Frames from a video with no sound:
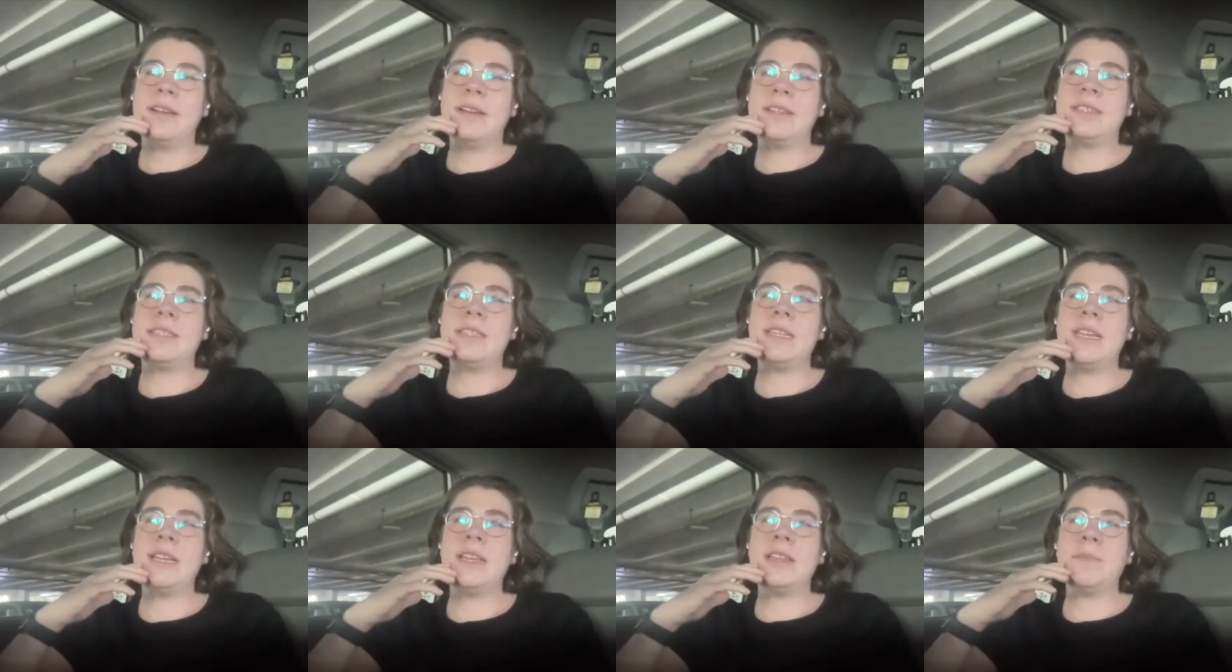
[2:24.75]

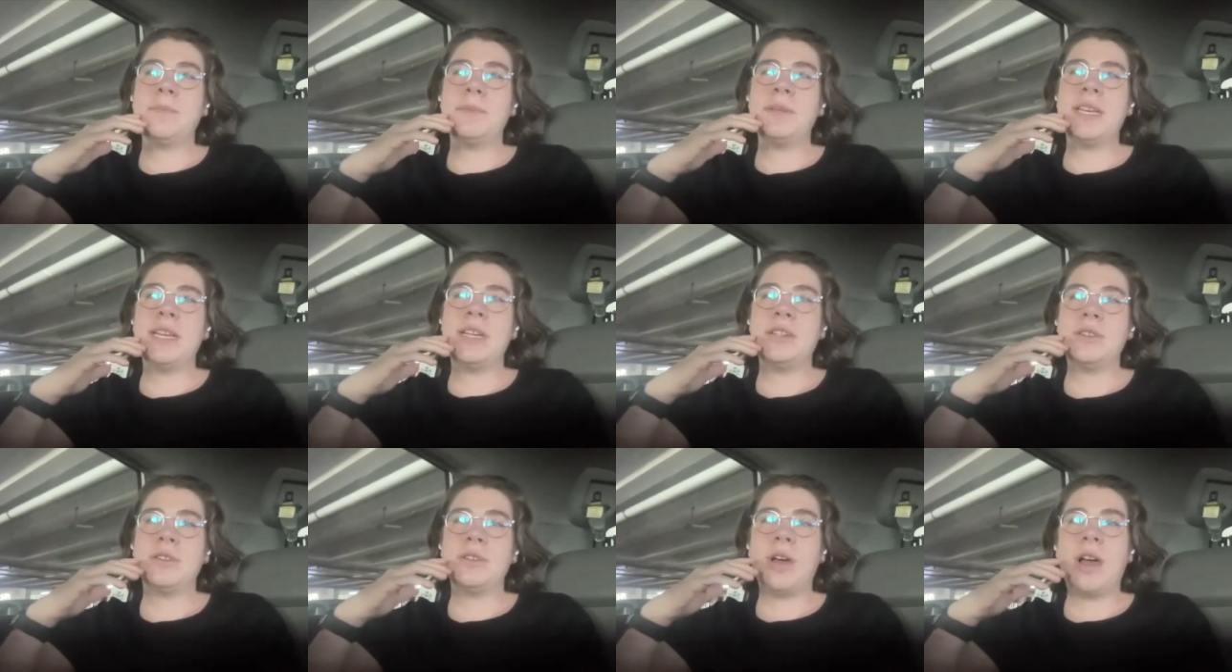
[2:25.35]
seeing the
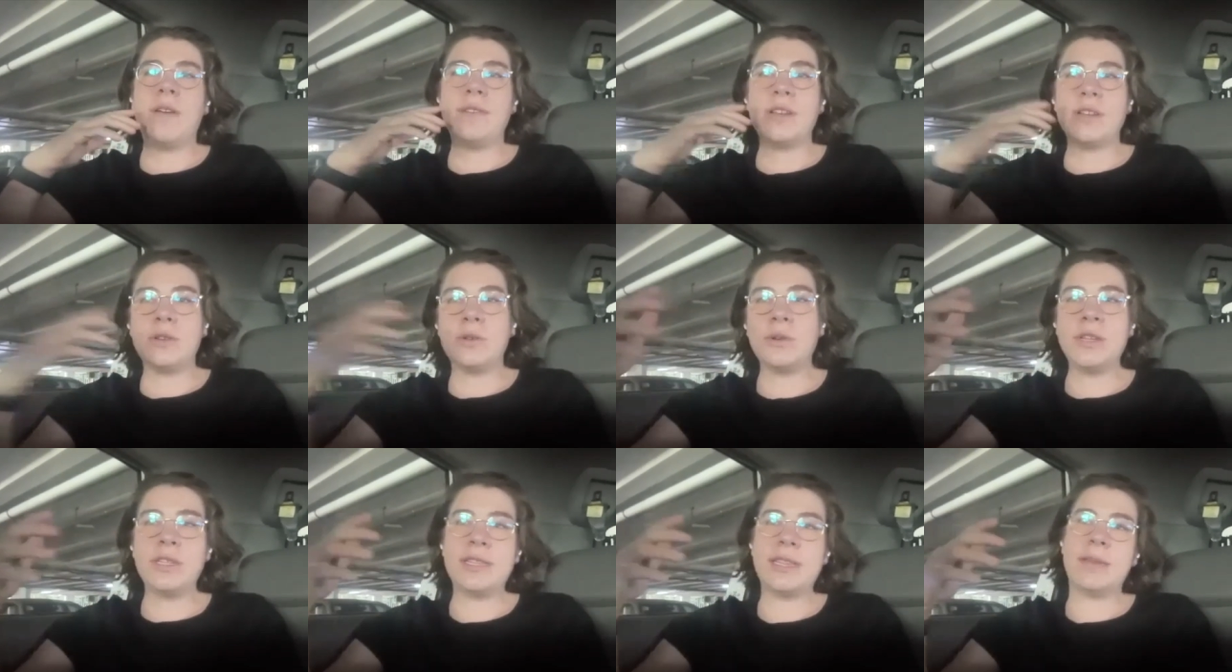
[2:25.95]
potential after
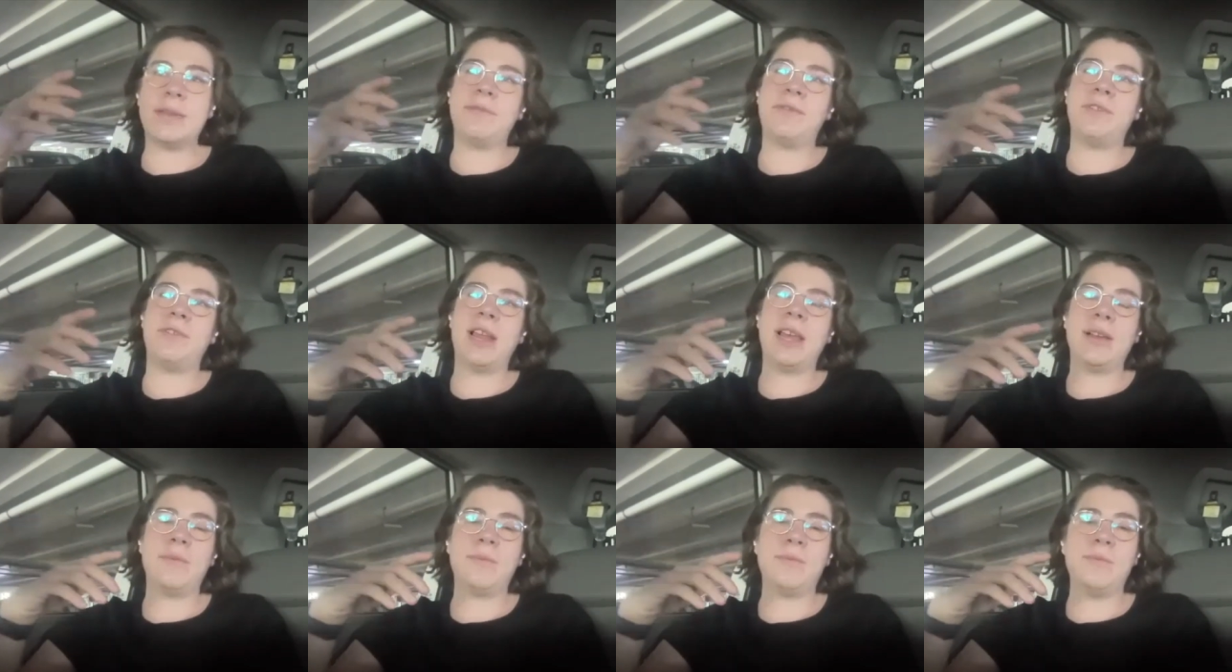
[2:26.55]
talking to them for
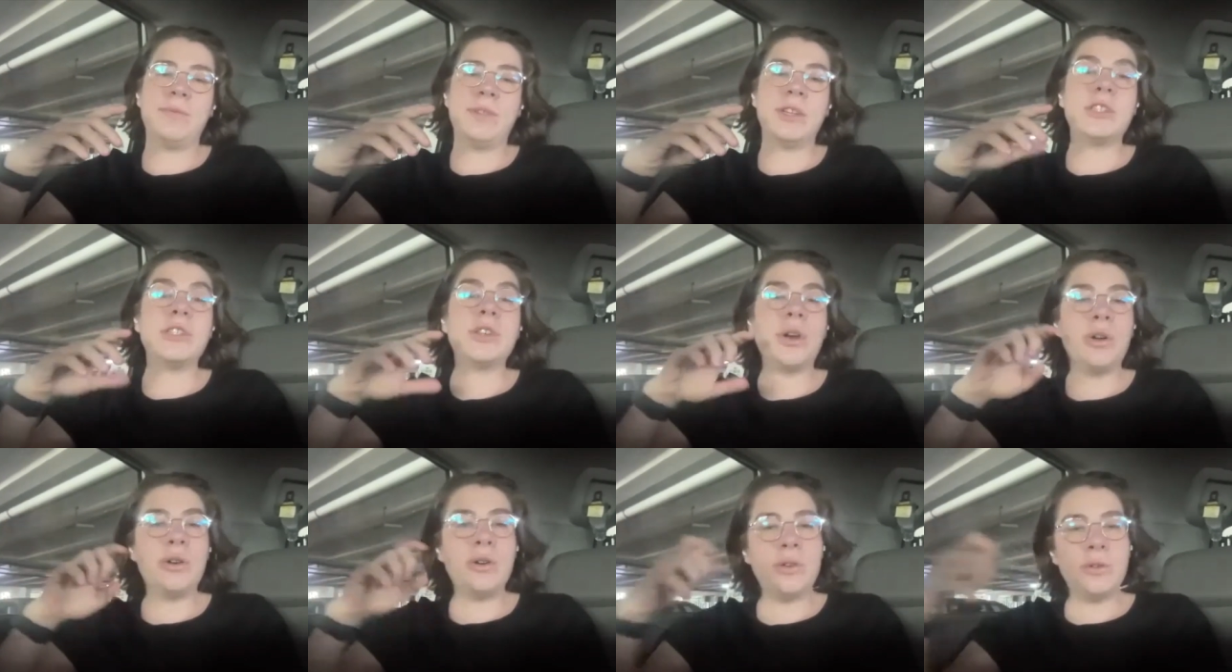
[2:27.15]
like the
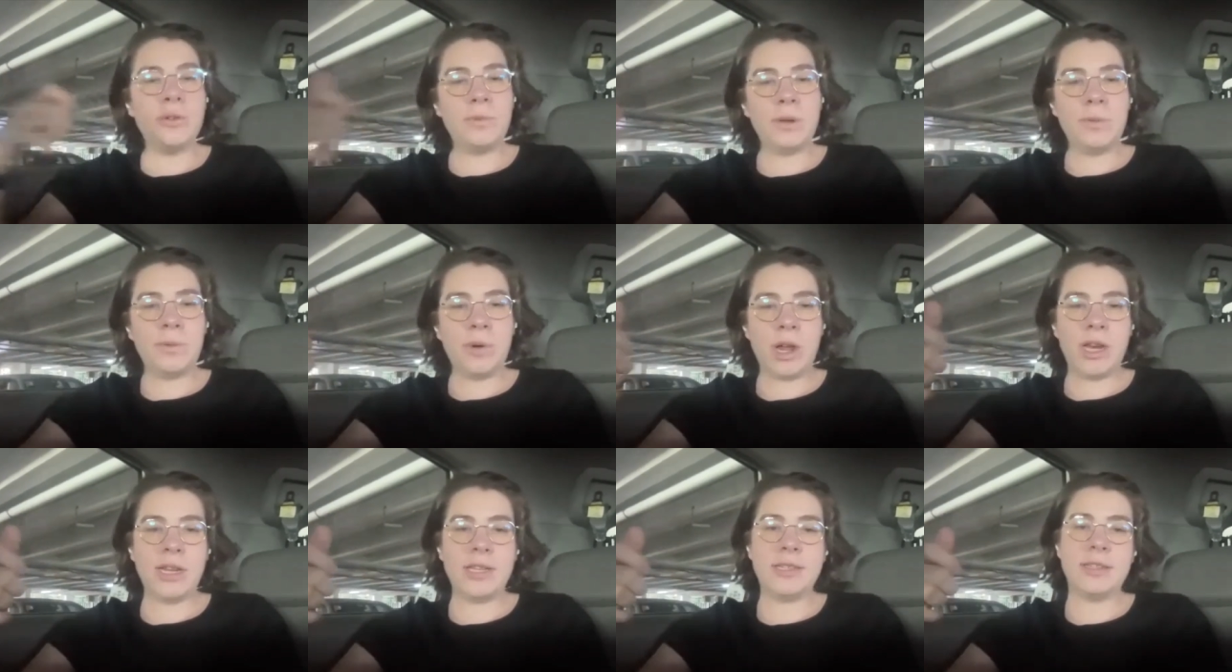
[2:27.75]
tone we
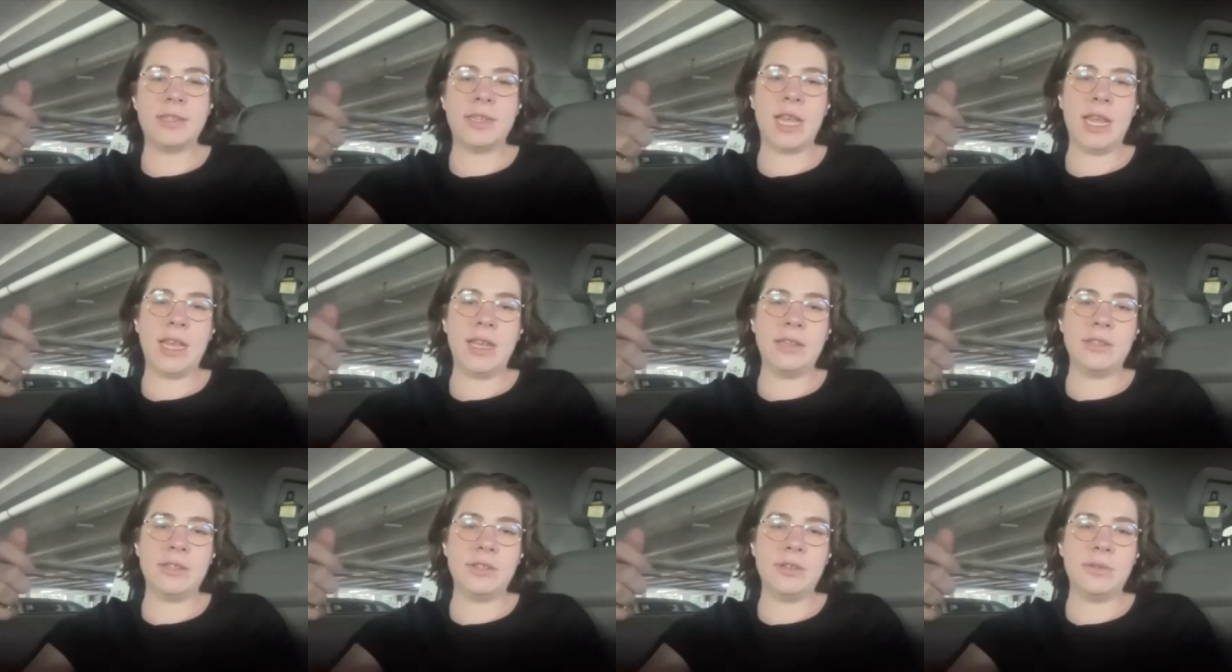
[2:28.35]
wanted to take
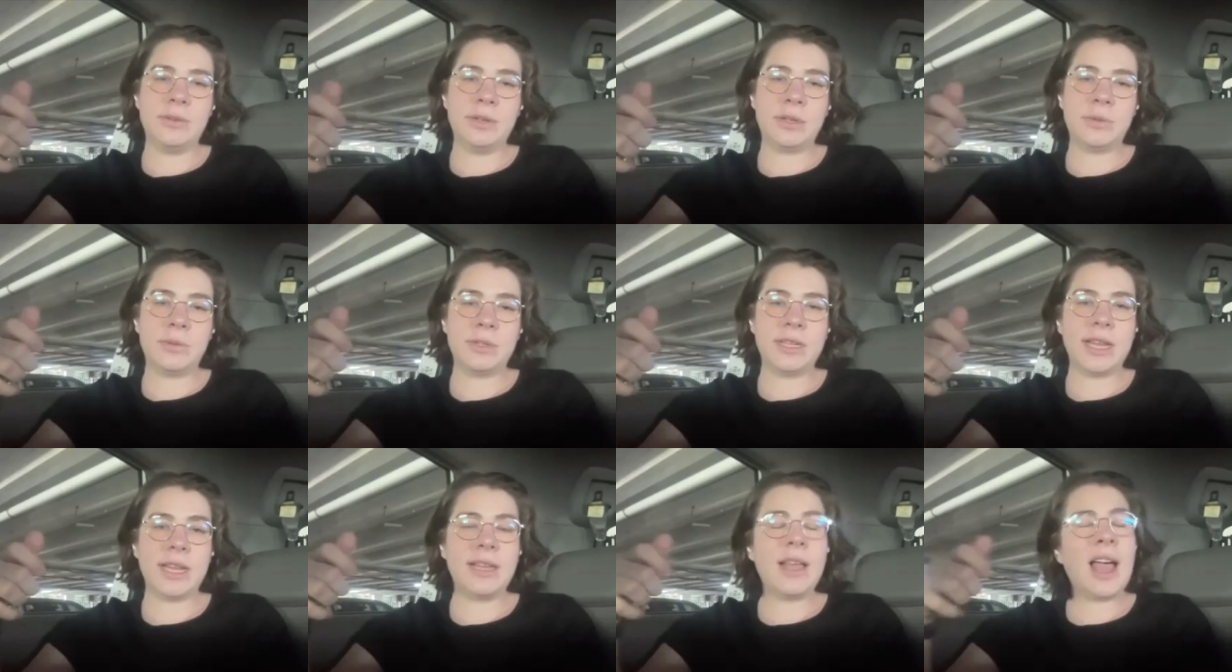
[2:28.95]
it to, which
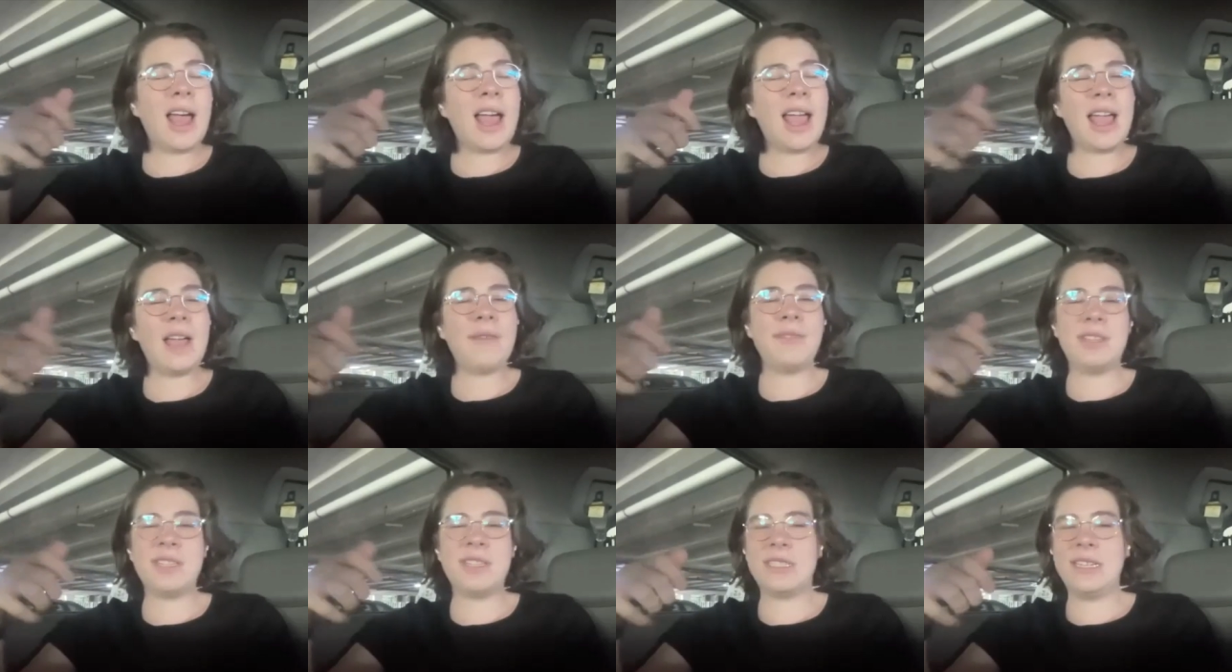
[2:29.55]
was like I
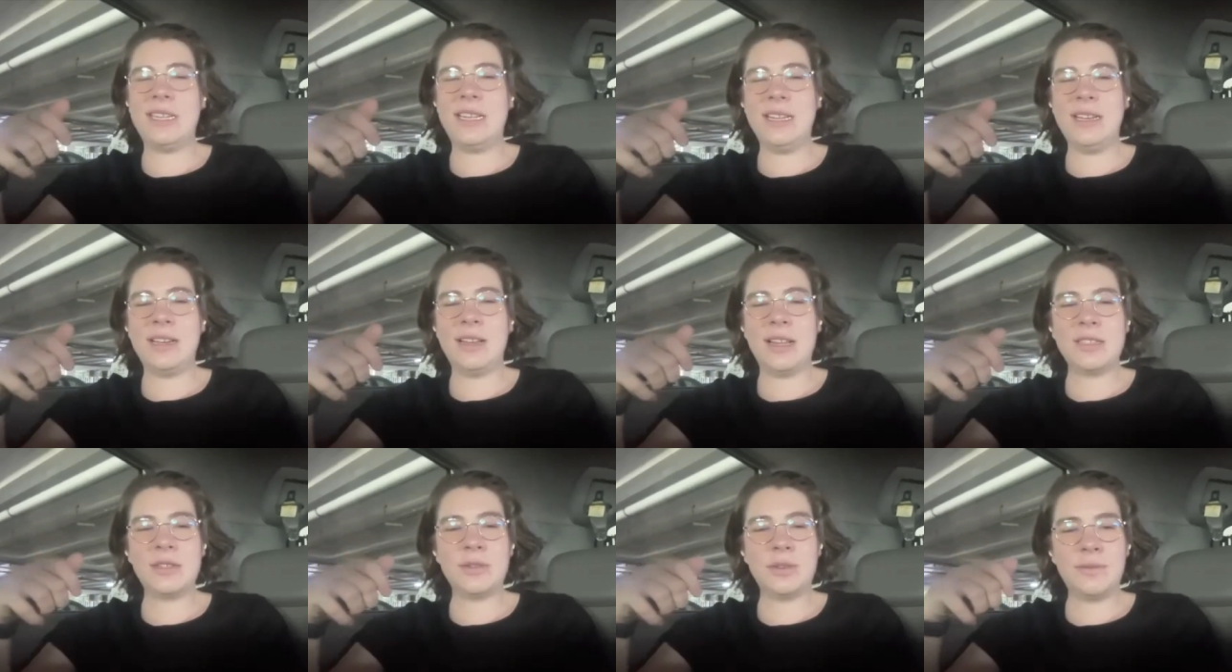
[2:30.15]
haven't seen
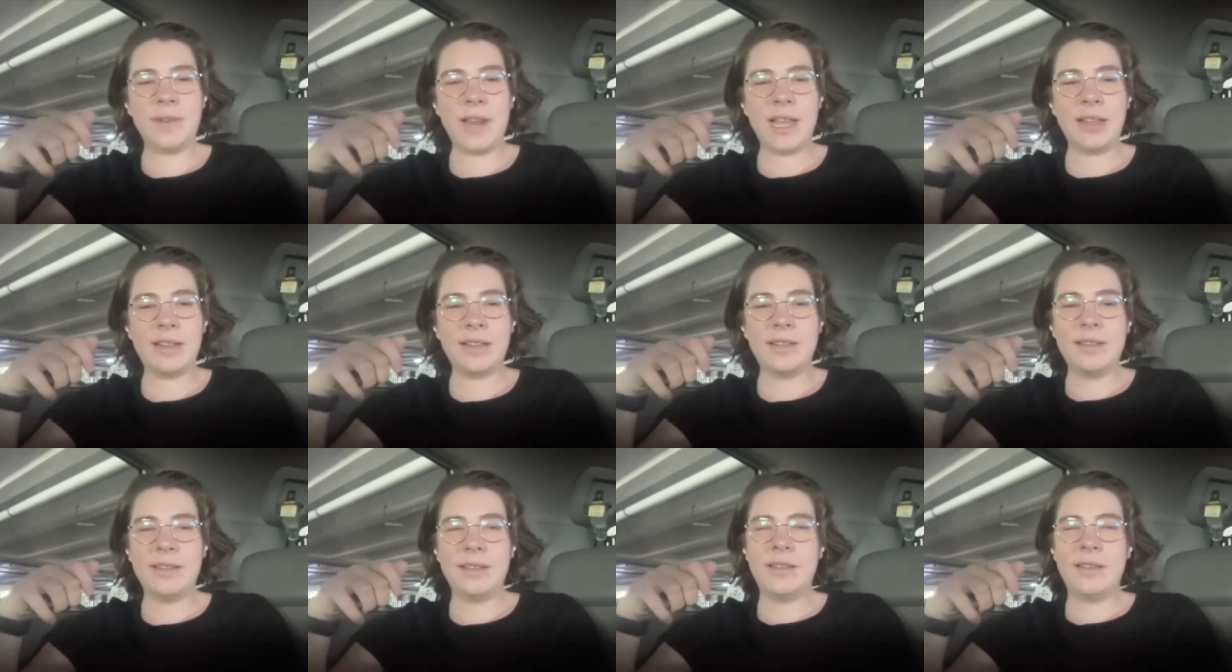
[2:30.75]
a sort of like